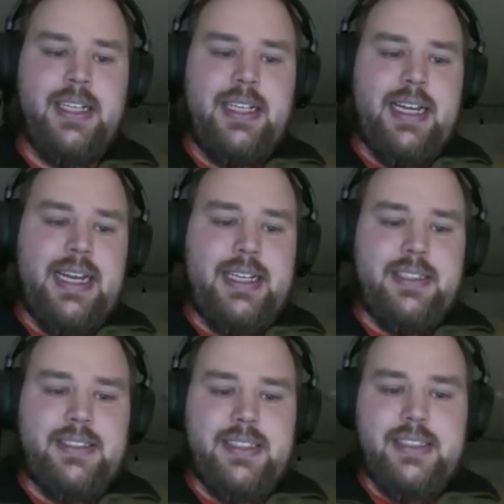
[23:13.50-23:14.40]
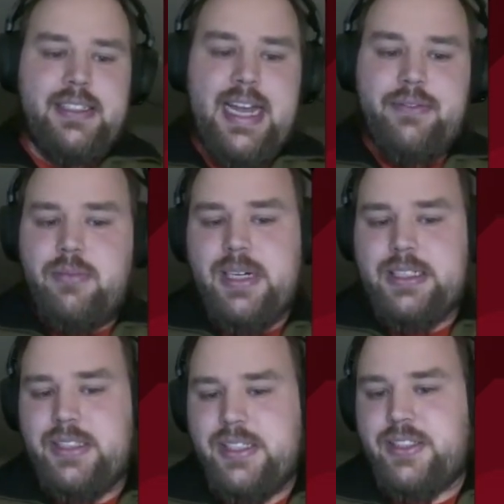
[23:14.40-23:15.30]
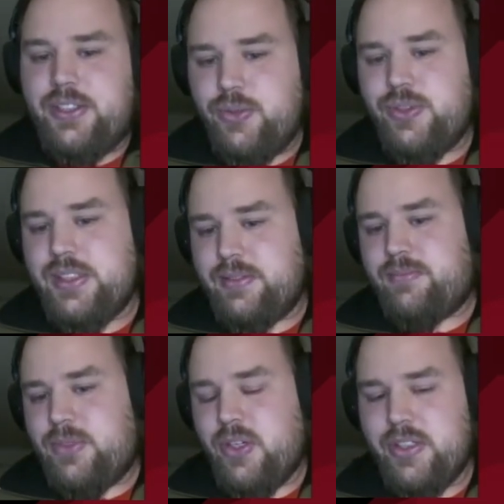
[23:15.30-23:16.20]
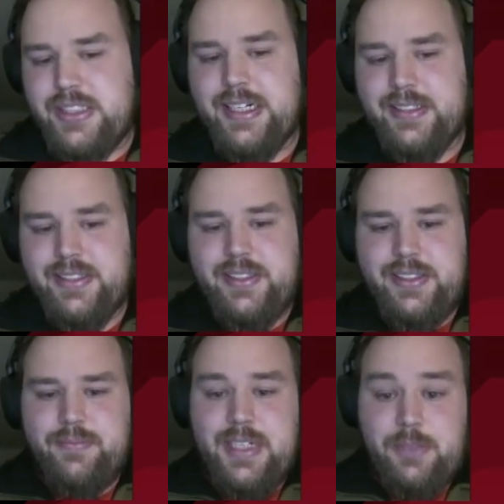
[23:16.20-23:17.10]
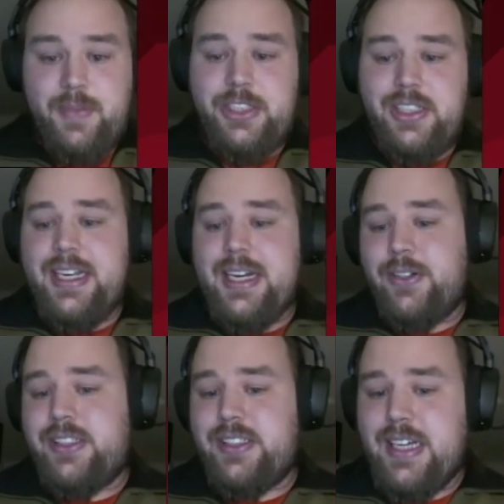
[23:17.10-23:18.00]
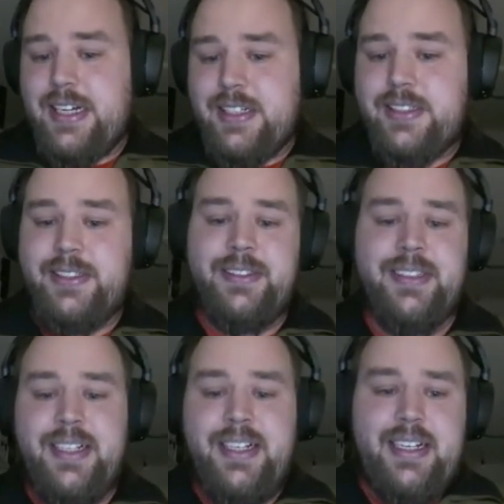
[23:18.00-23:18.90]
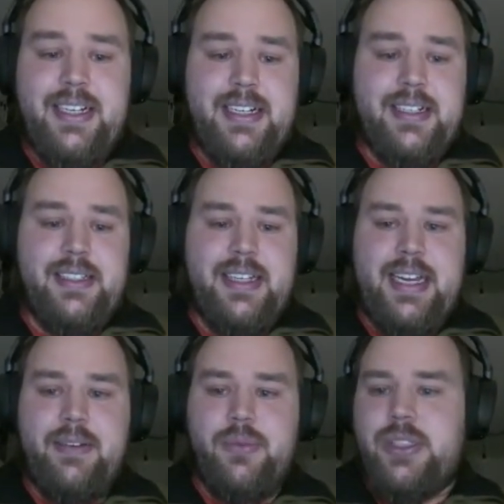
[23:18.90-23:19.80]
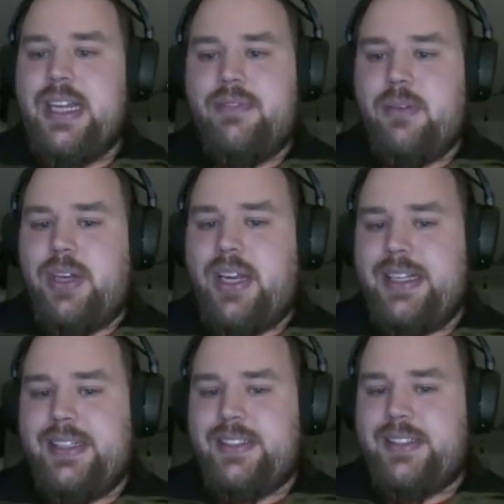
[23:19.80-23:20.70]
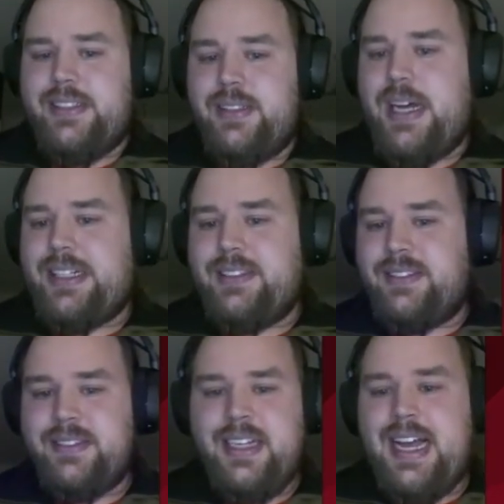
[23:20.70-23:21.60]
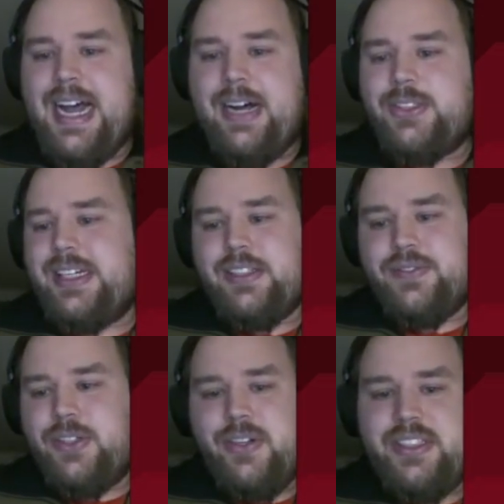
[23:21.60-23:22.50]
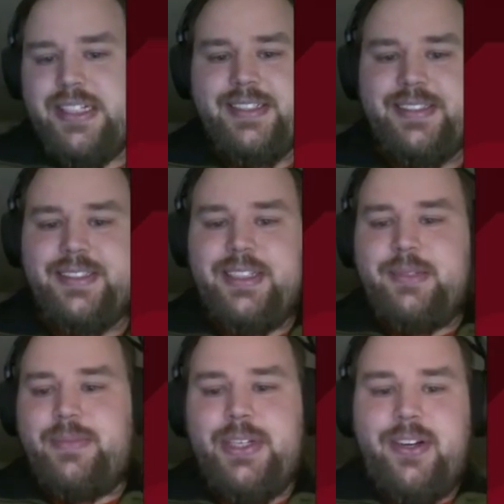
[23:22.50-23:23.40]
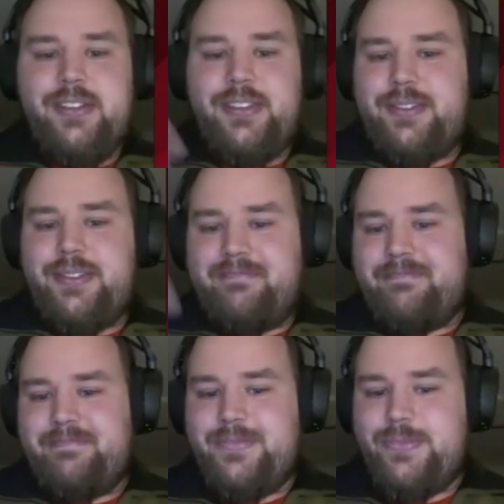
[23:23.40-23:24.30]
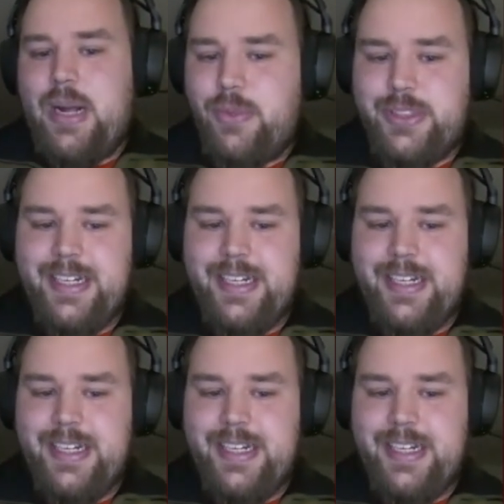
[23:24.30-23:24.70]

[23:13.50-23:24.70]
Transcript: And everybody is using contexts, especially our designers. They would never place a button outside of the context, because why would they?